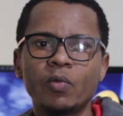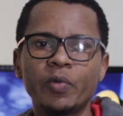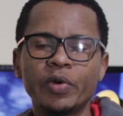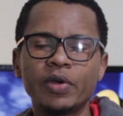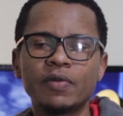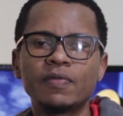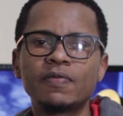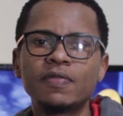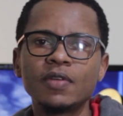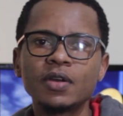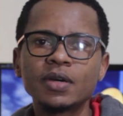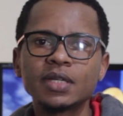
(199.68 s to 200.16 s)

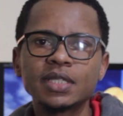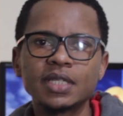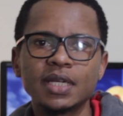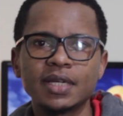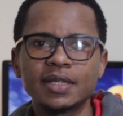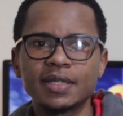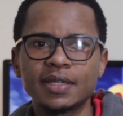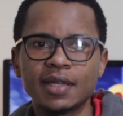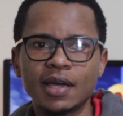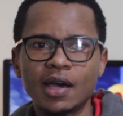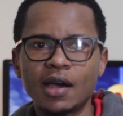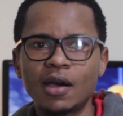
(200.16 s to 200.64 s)
We've looked
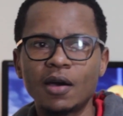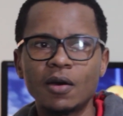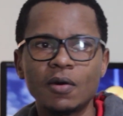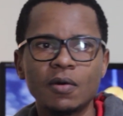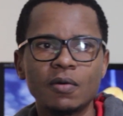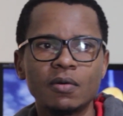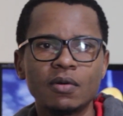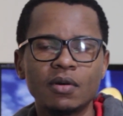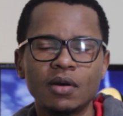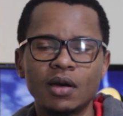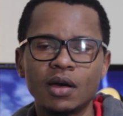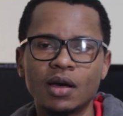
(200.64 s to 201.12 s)
at
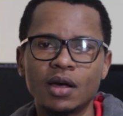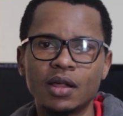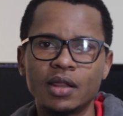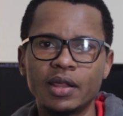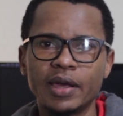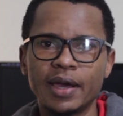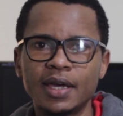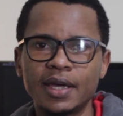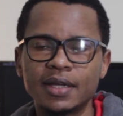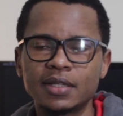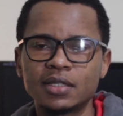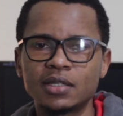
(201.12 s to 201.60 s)
how
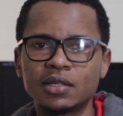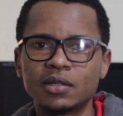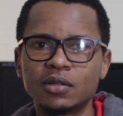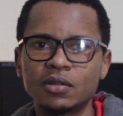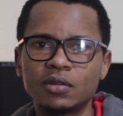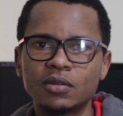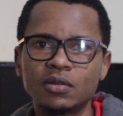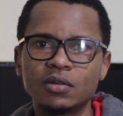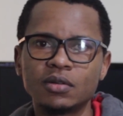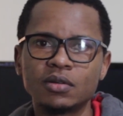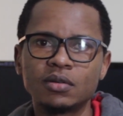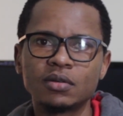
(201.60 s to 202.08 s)
the
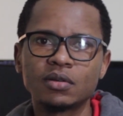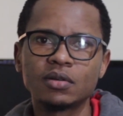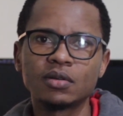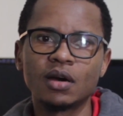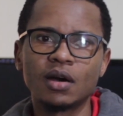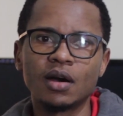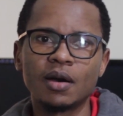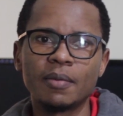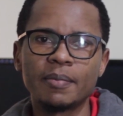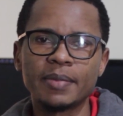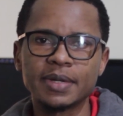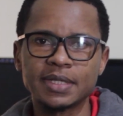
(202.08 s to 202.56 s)
Airtel
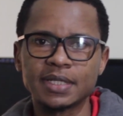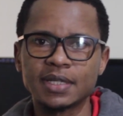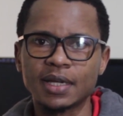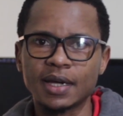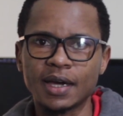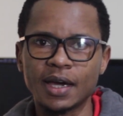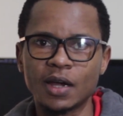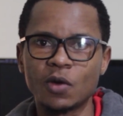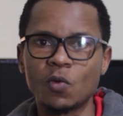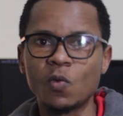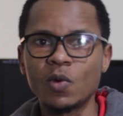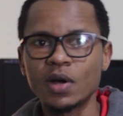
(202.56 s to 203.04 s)

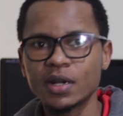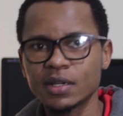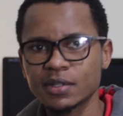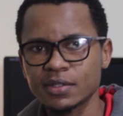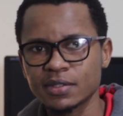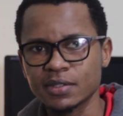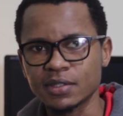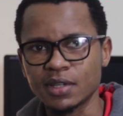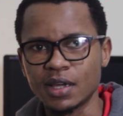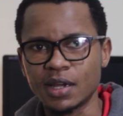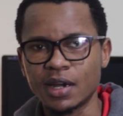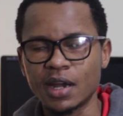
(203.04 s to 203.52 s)
MasterCard
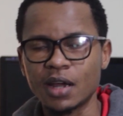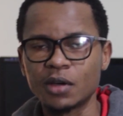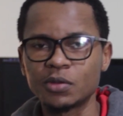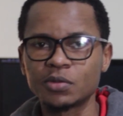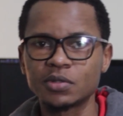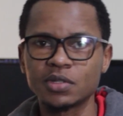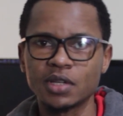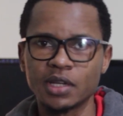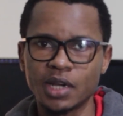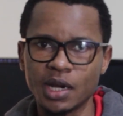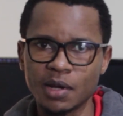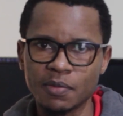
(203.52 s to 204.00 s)
works and how
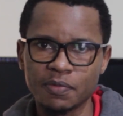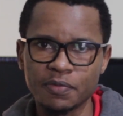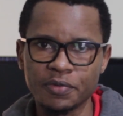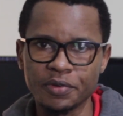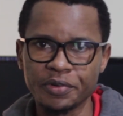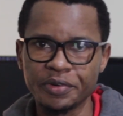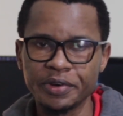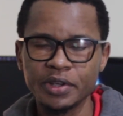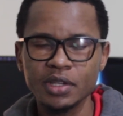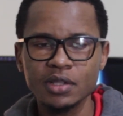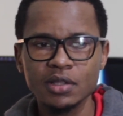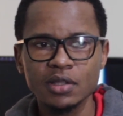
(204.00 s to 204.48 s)
to sign up
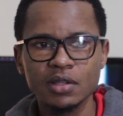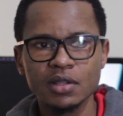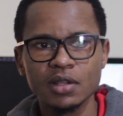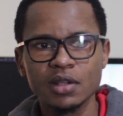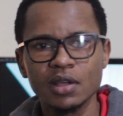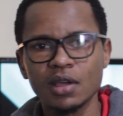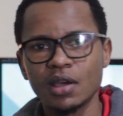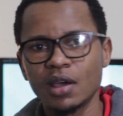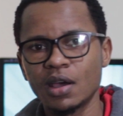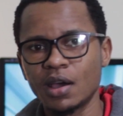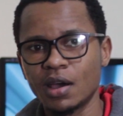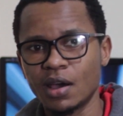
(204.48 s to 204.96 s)
for it.
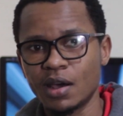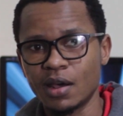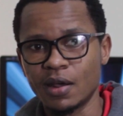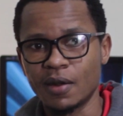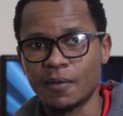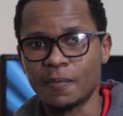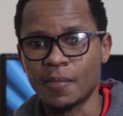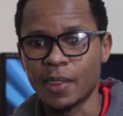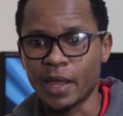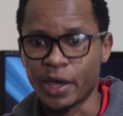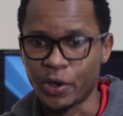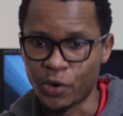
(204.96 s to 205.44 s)

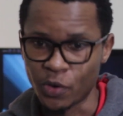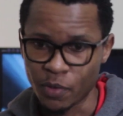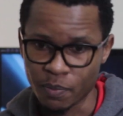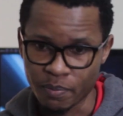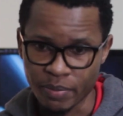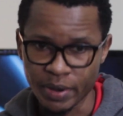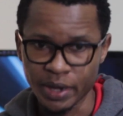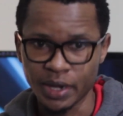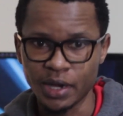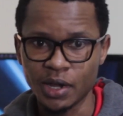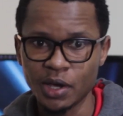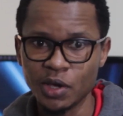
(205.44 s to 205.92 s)
I hope
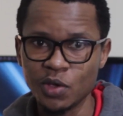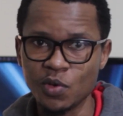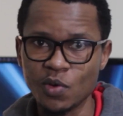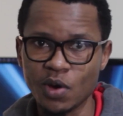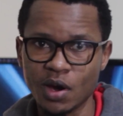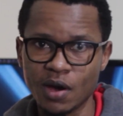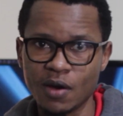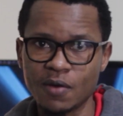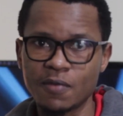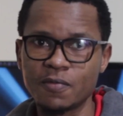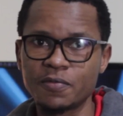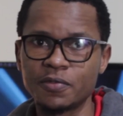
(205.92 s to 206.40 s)
by now you
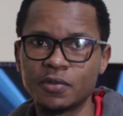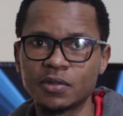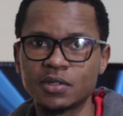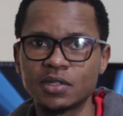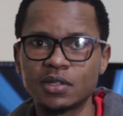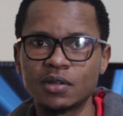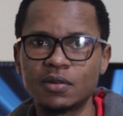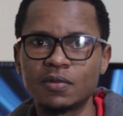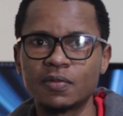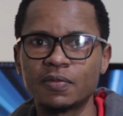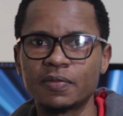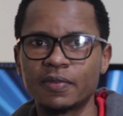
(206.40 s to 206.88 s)
have
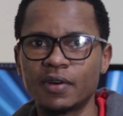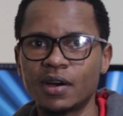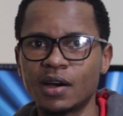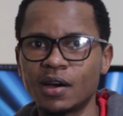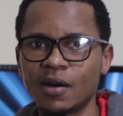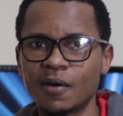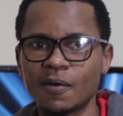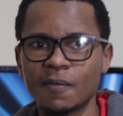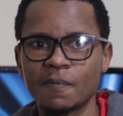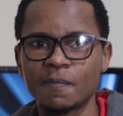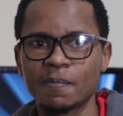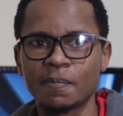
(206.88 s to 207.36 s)
yourself
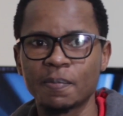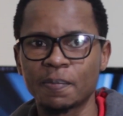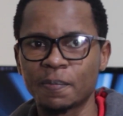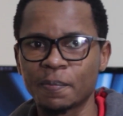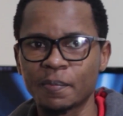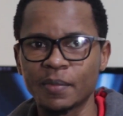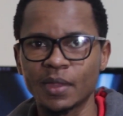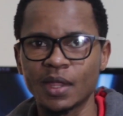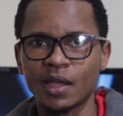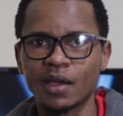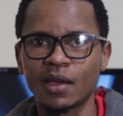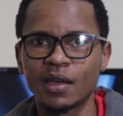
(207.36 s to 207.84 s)

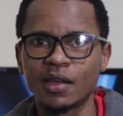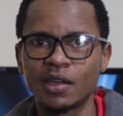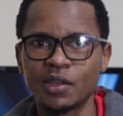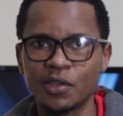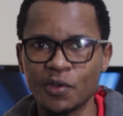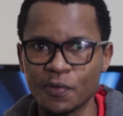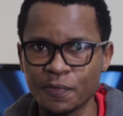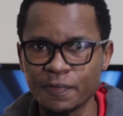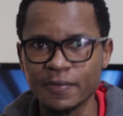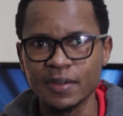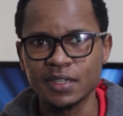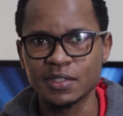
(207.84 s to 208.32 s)

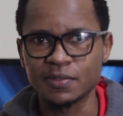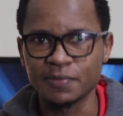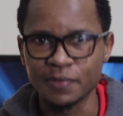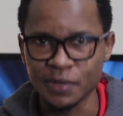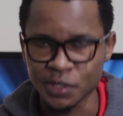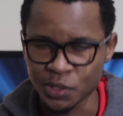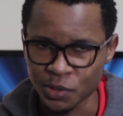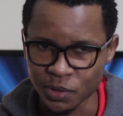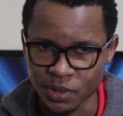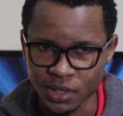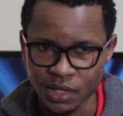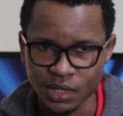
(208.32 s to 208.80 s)
a fast
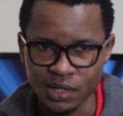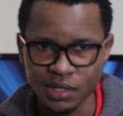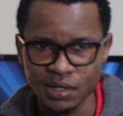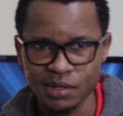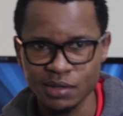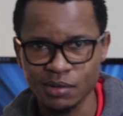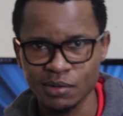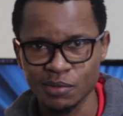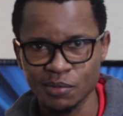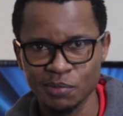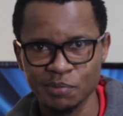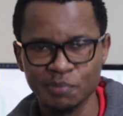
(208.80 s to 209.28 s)
virtual card
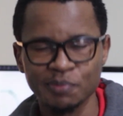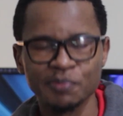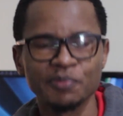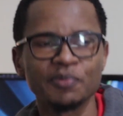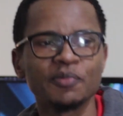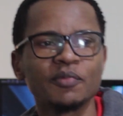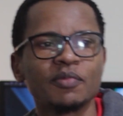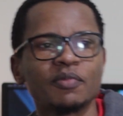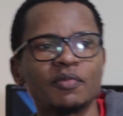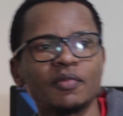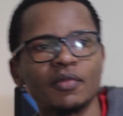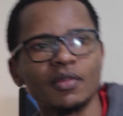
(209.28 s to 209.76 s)

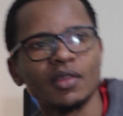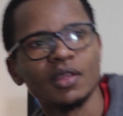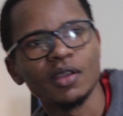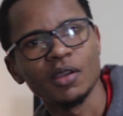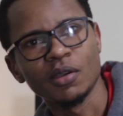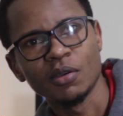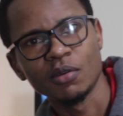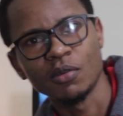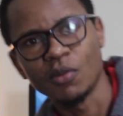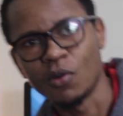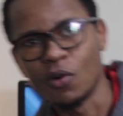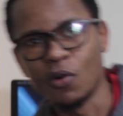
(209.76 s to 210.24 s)

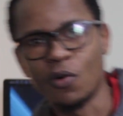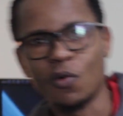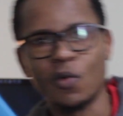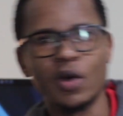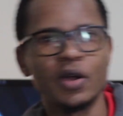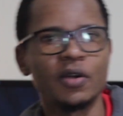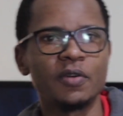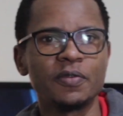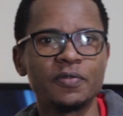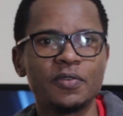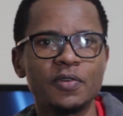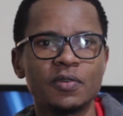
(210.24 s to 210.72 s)
or
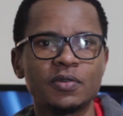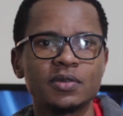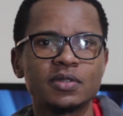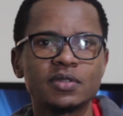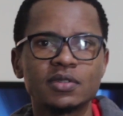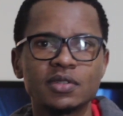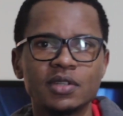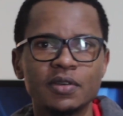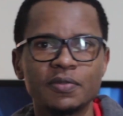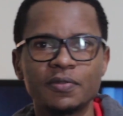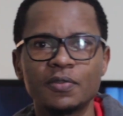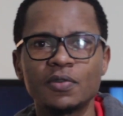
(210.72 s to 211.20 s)
one of your
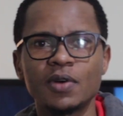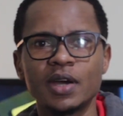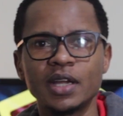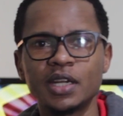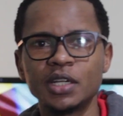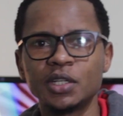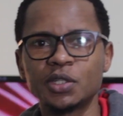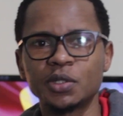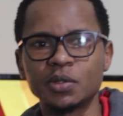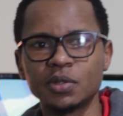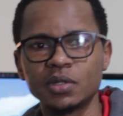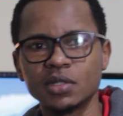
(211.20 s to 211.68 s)
several
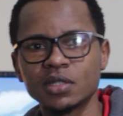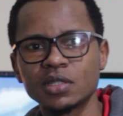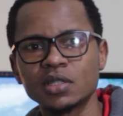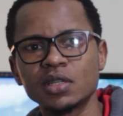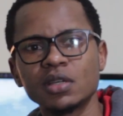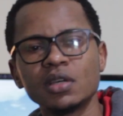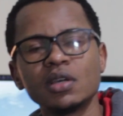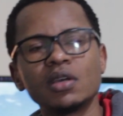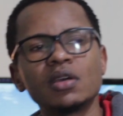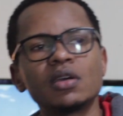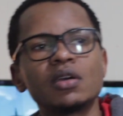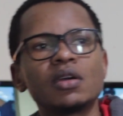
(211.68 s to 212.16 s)
additions.
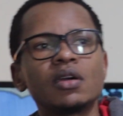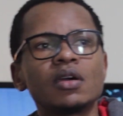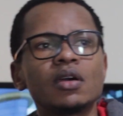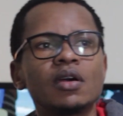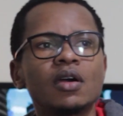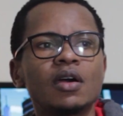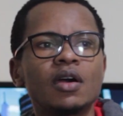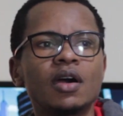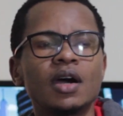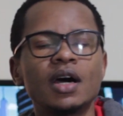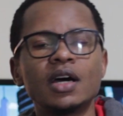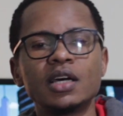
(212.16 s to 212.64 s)

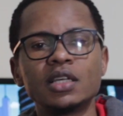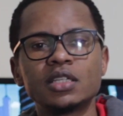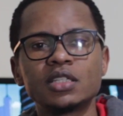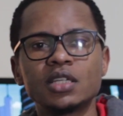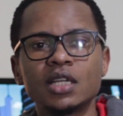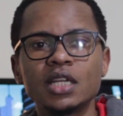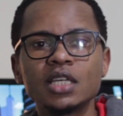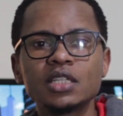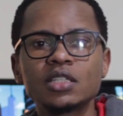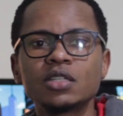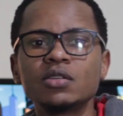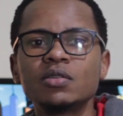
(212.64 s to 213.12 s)

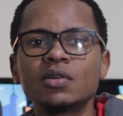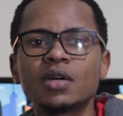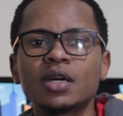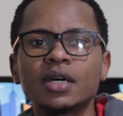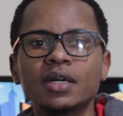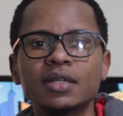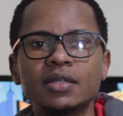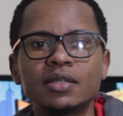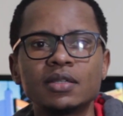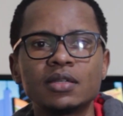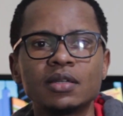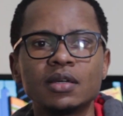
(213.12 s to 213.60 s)
So let's look
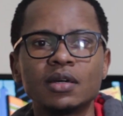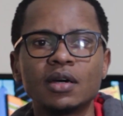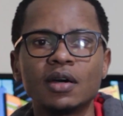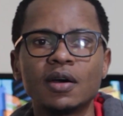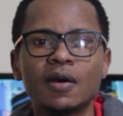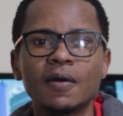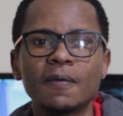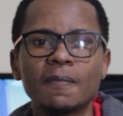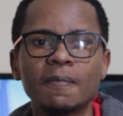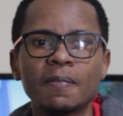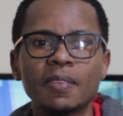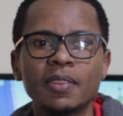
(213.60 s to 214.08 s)
at
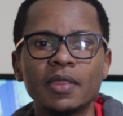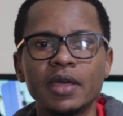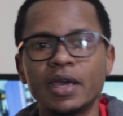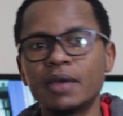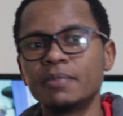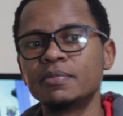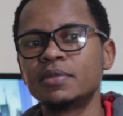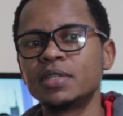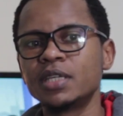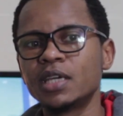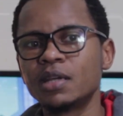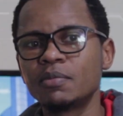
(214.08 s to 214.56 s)
the
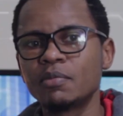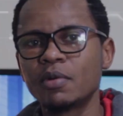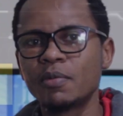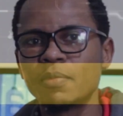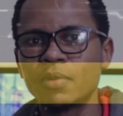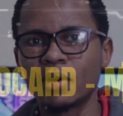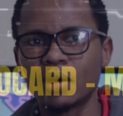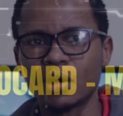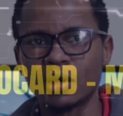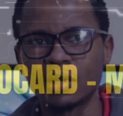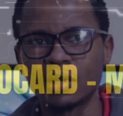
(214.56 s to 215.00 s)
MTN Momo